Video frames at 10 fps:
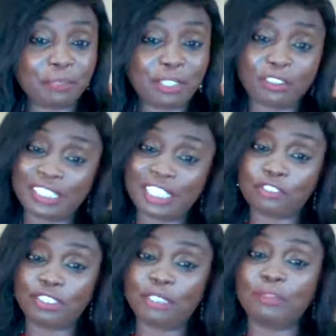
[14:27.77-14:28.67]
may not
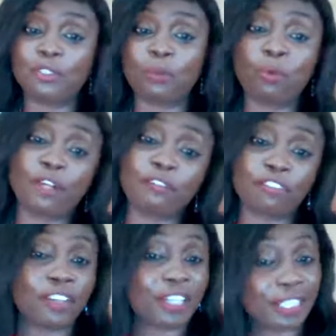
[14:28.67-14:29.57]
necessarily be the one
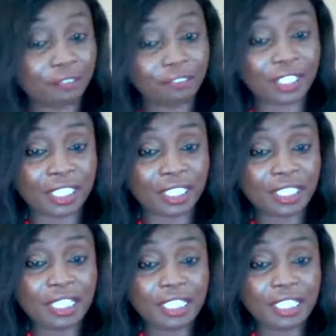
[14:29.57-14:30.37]
for your career.